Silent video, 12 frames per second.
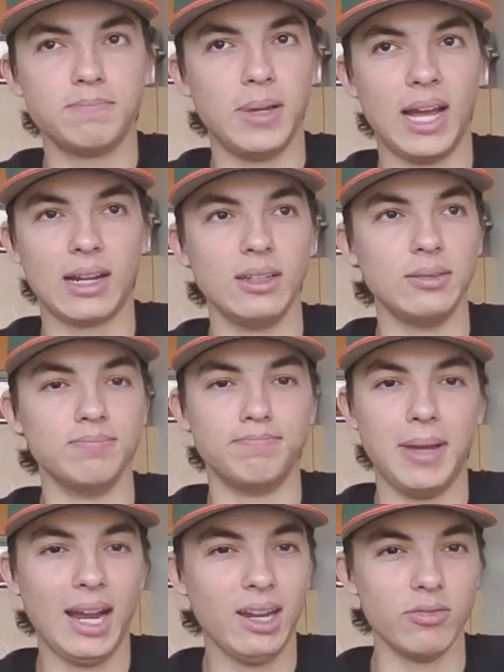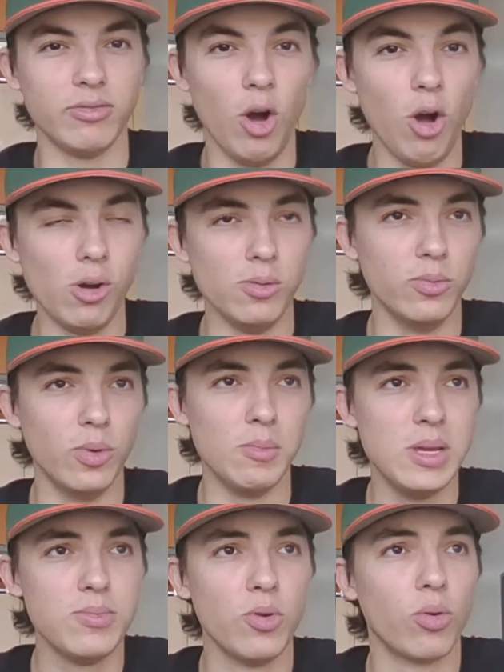Back in fall, when
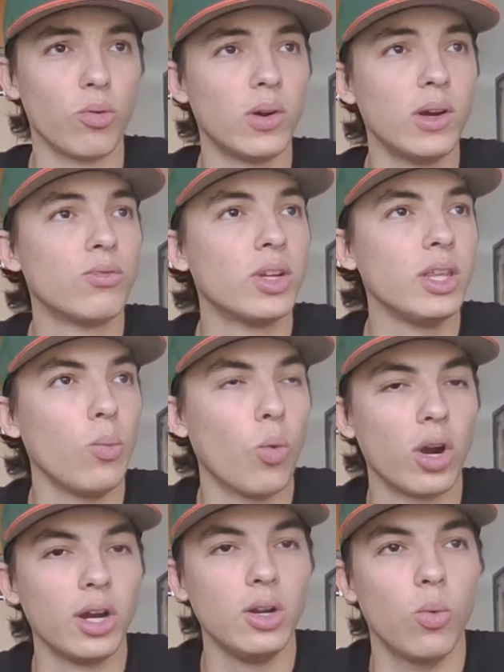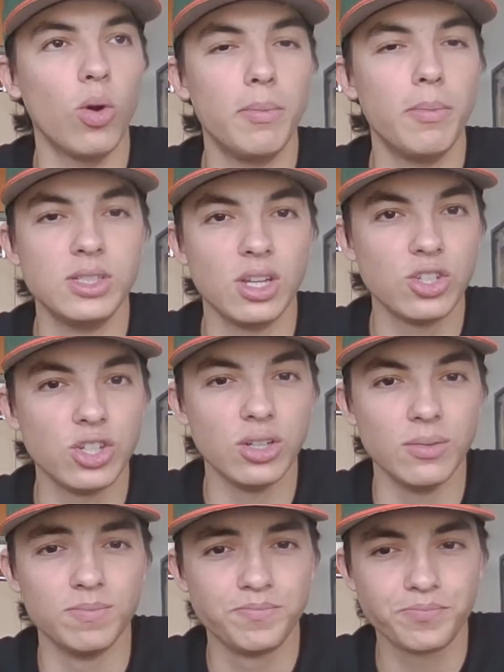people were really worried what
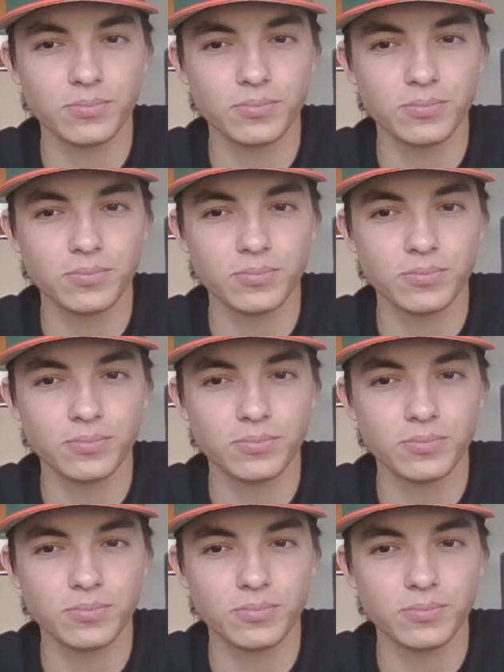position